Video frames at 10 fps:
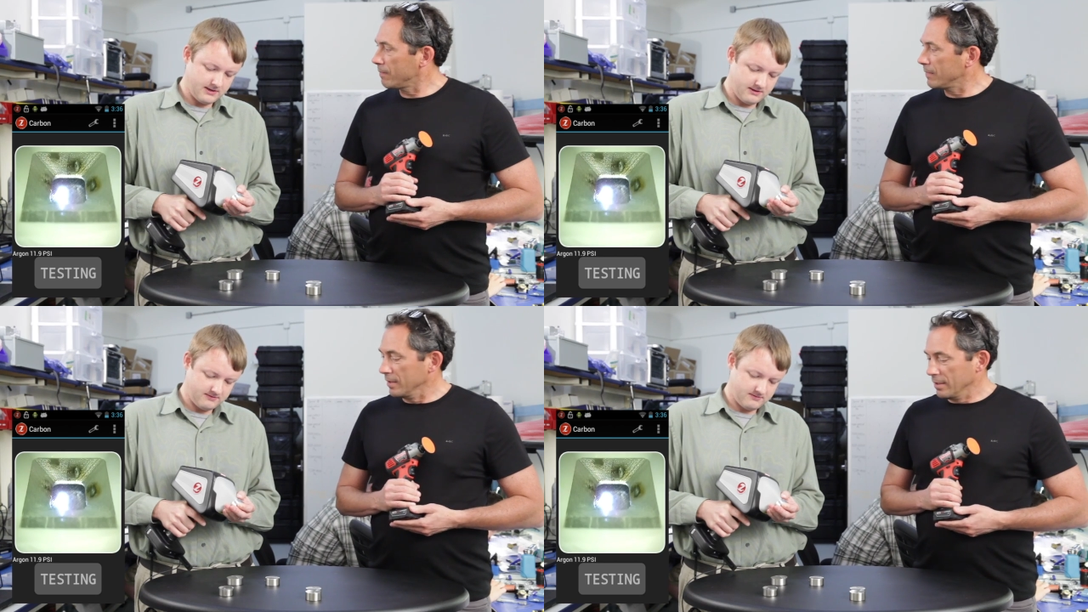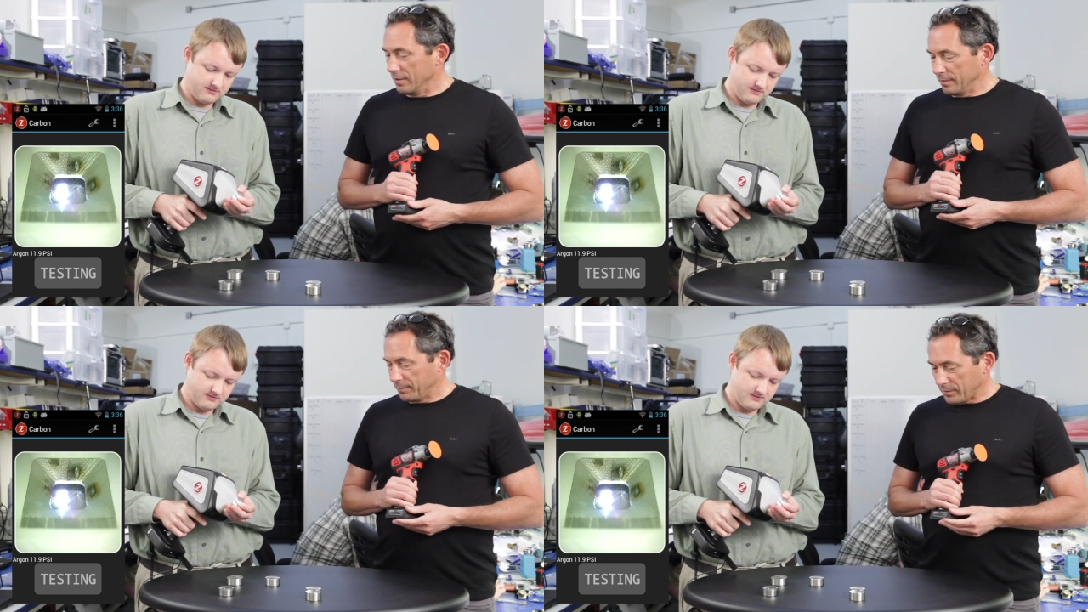Speaker 1: yeah.
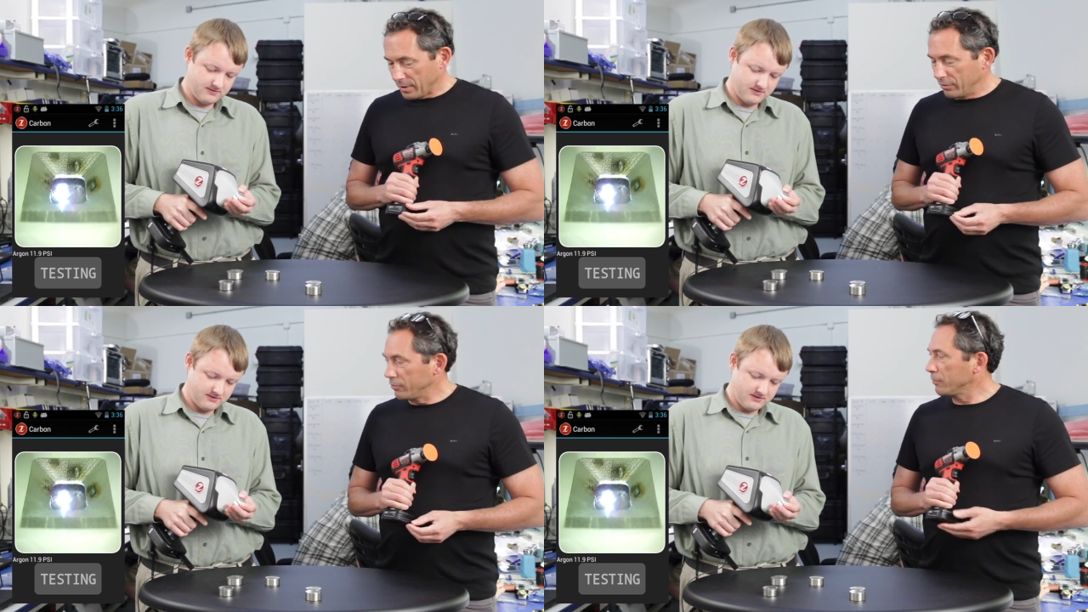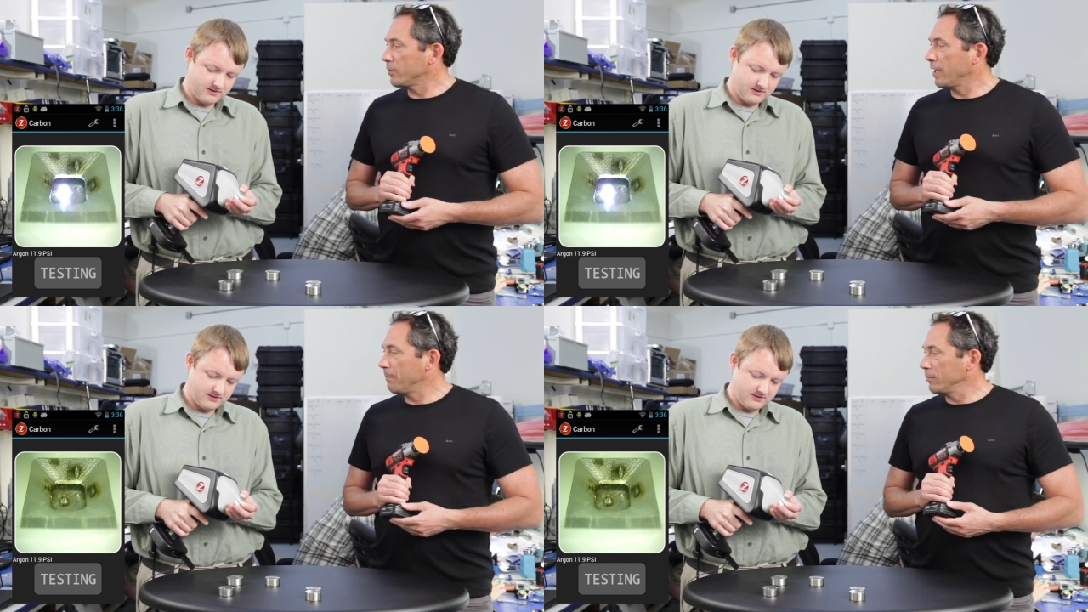Hundreds of
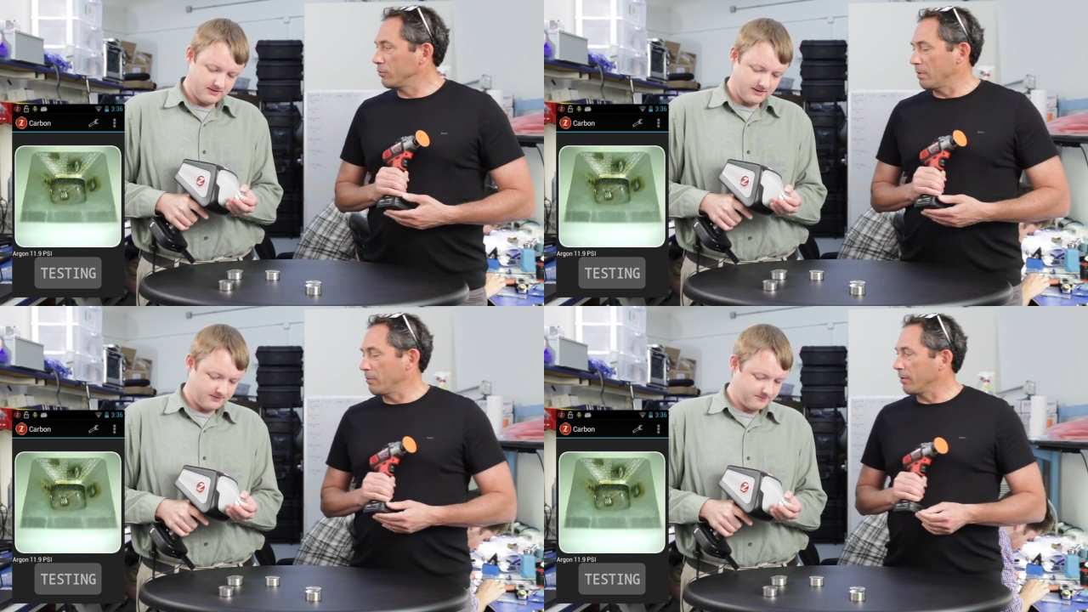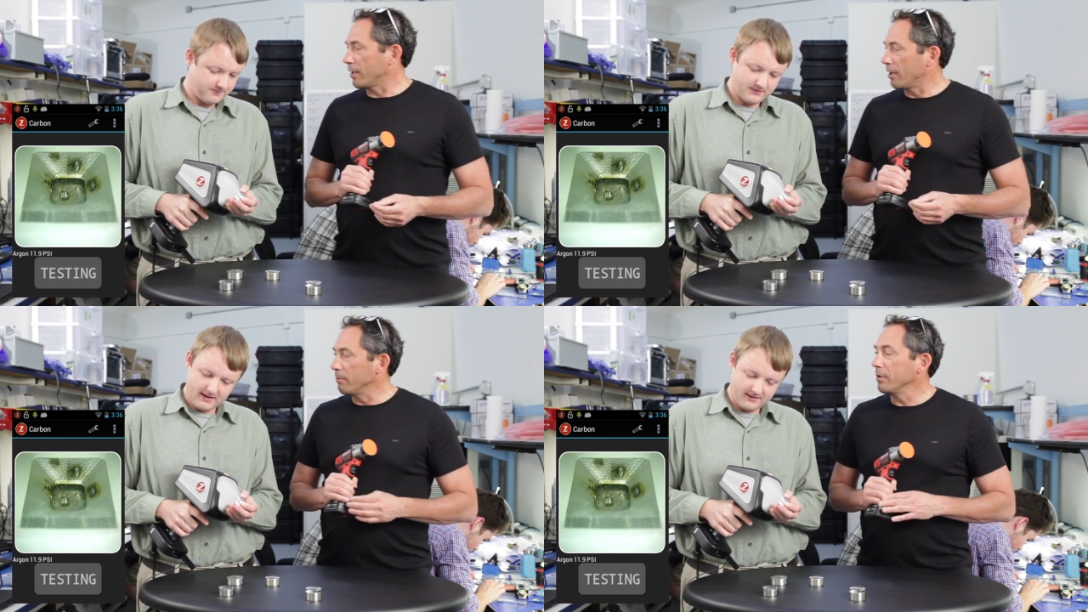samples. Remember the
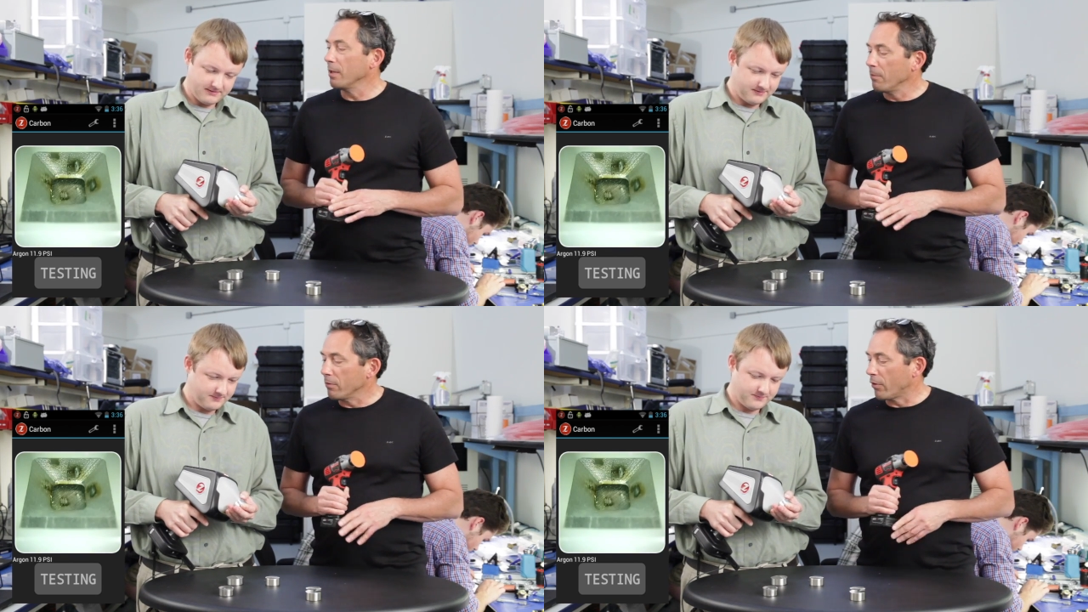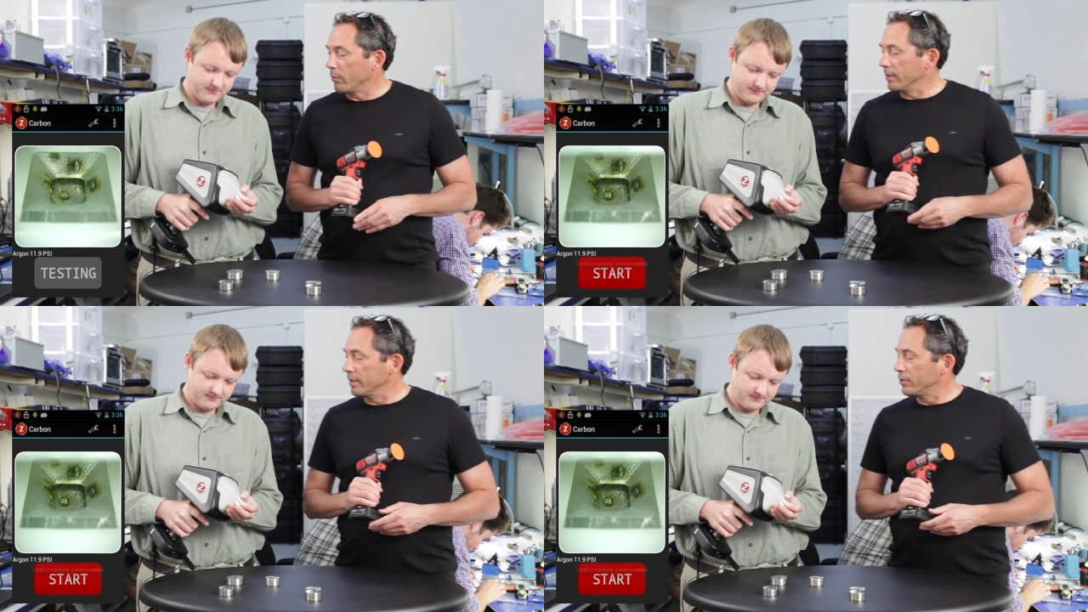carbon number, the three
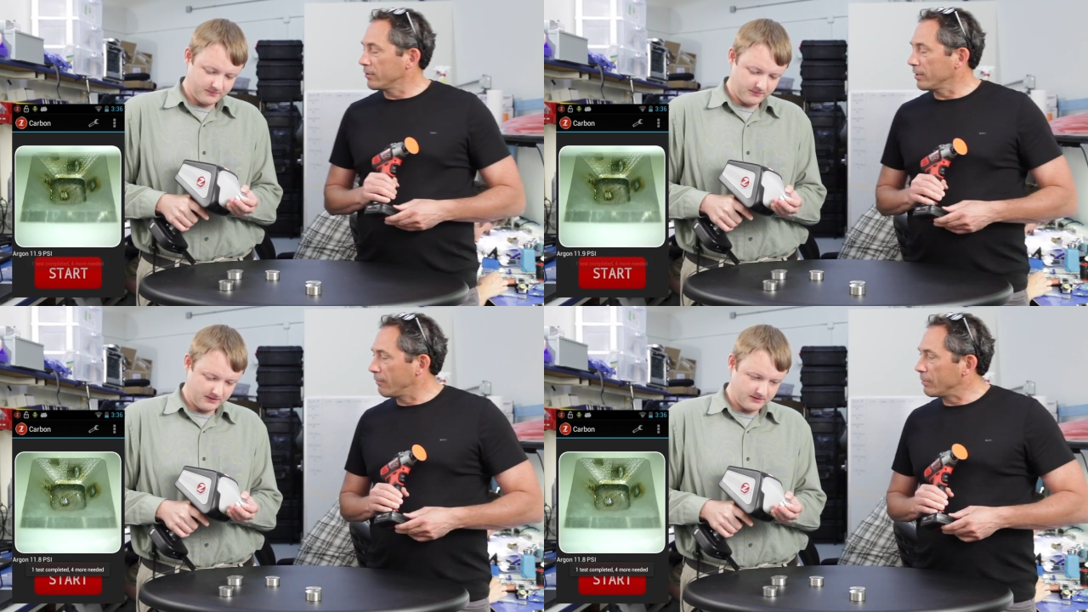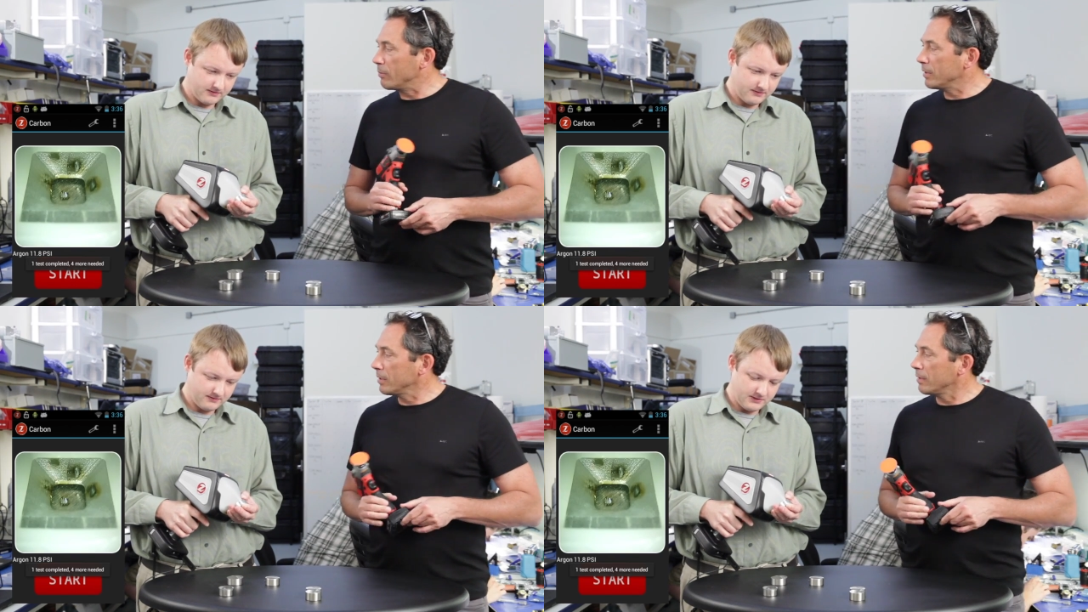digits in every
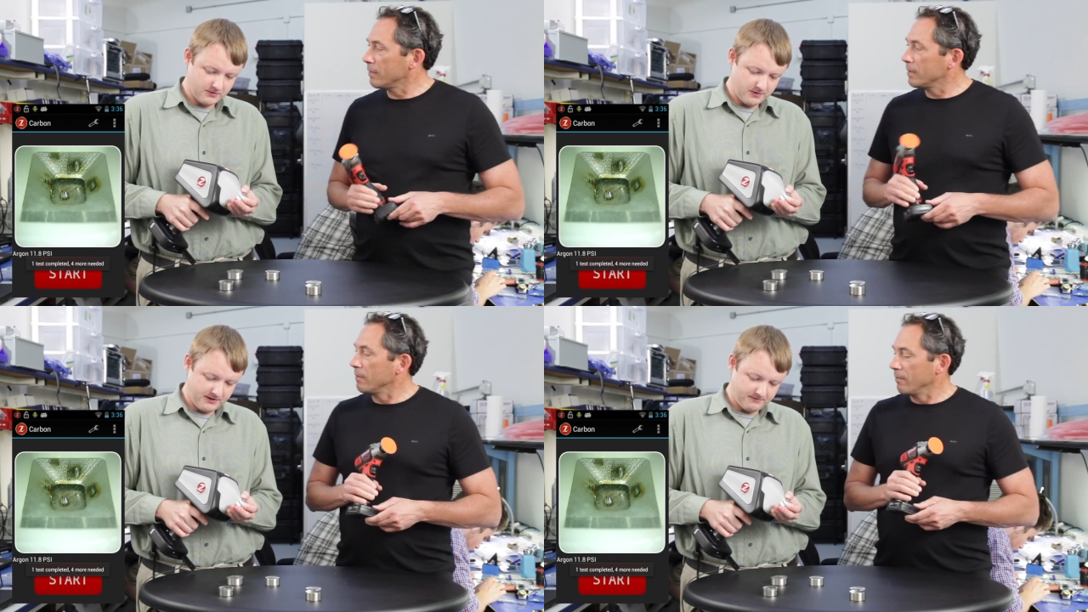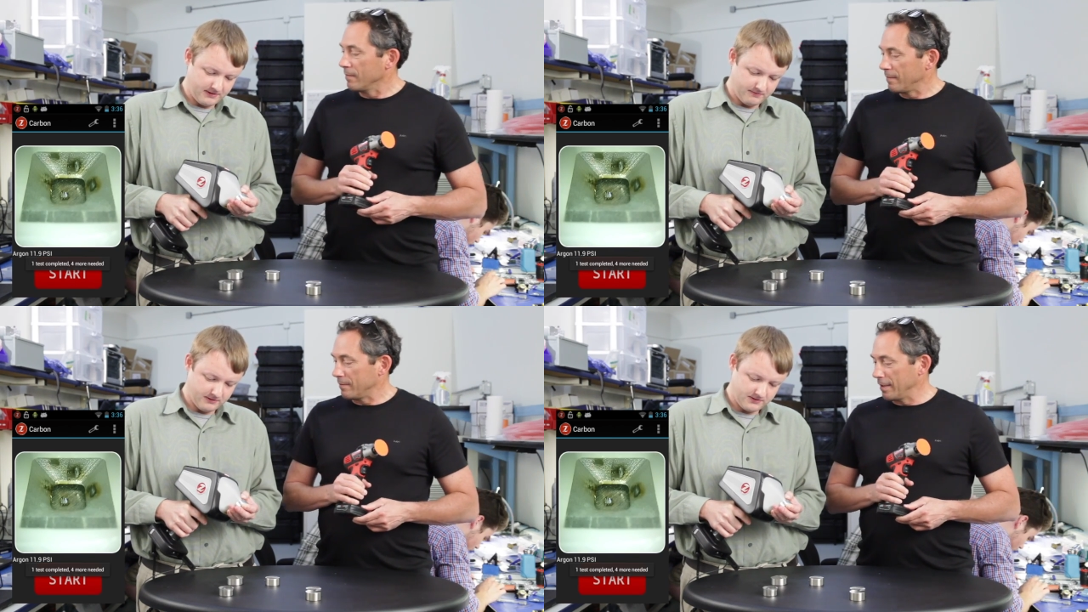one? These are
Speaker 2: all my
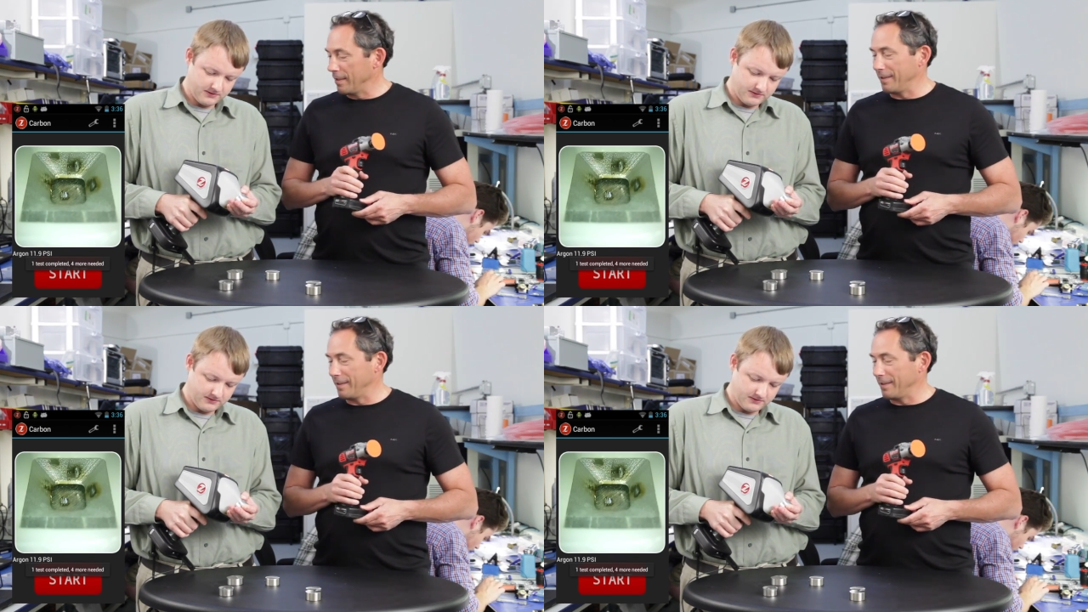favorites.